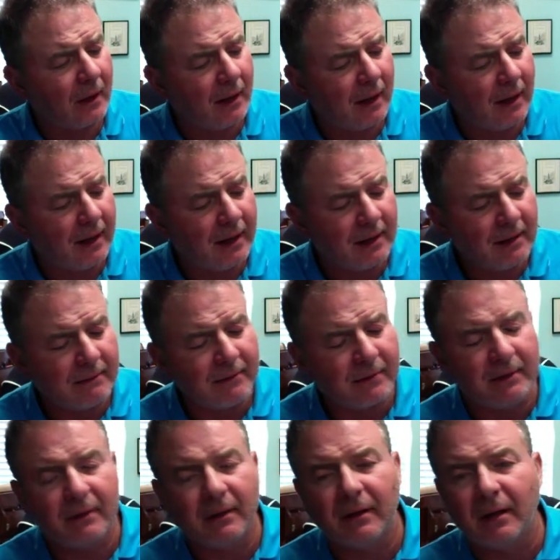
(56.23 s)
I have
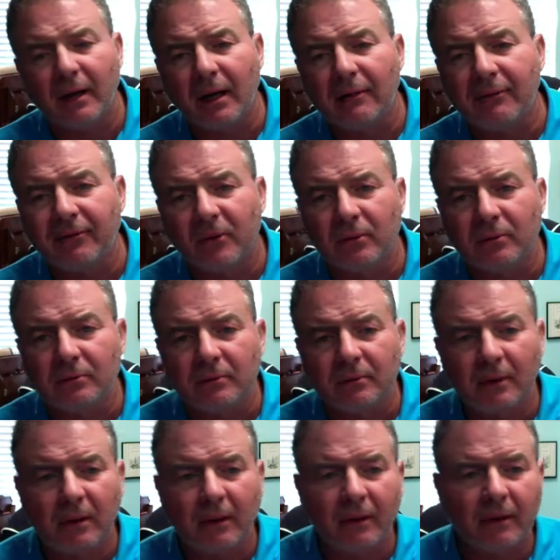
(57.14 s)
an
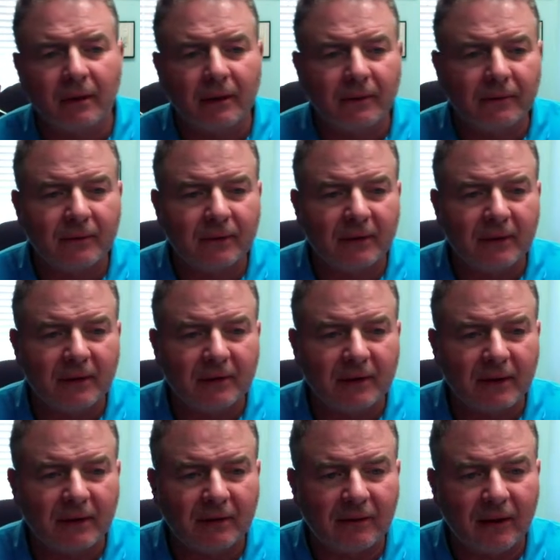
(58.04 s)
iPhone
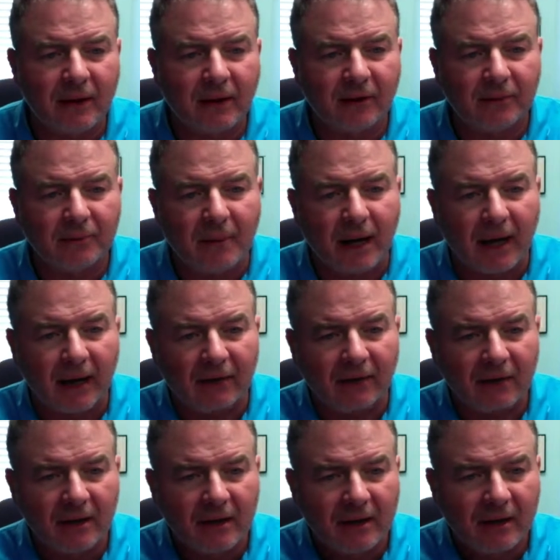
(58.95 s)
XS
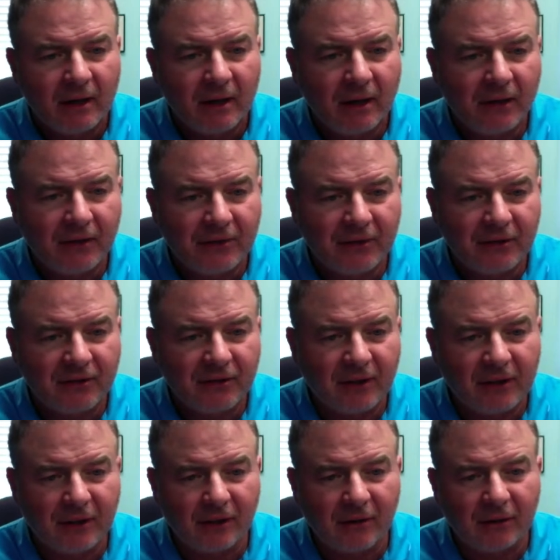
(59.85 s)
Max. This
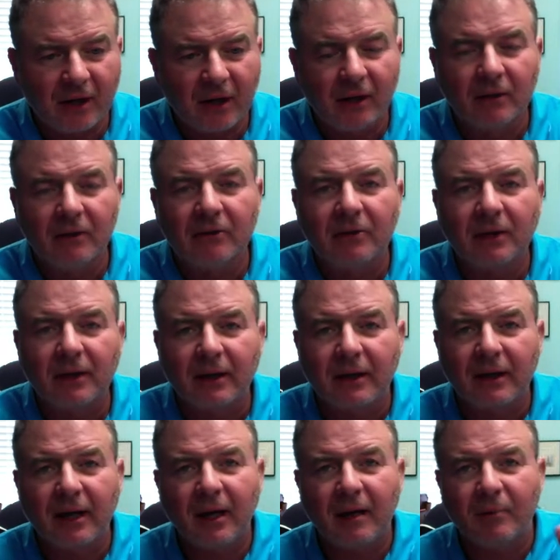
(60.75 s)
thing kind of looks like a
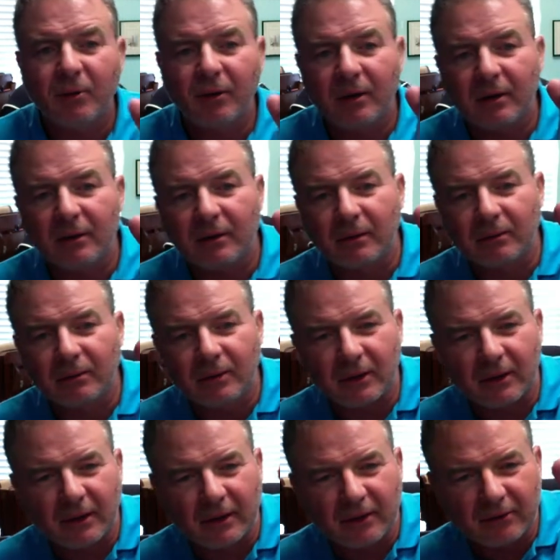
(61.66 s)
camera here. I
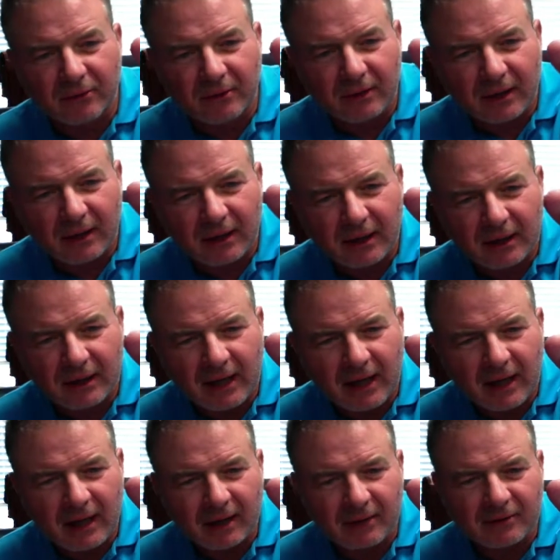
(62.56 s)
realize,
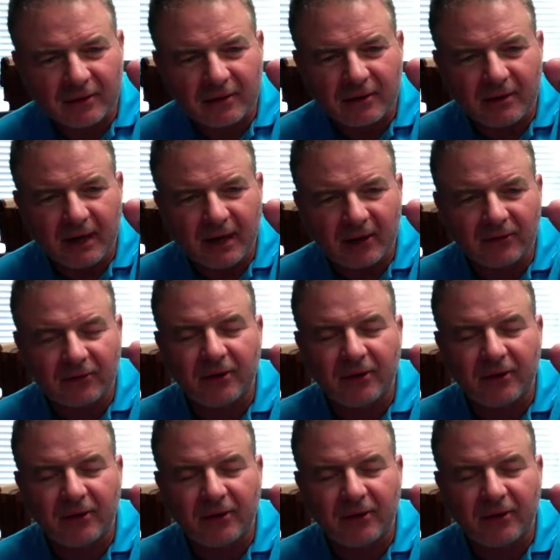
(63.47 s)
yeah, actually you can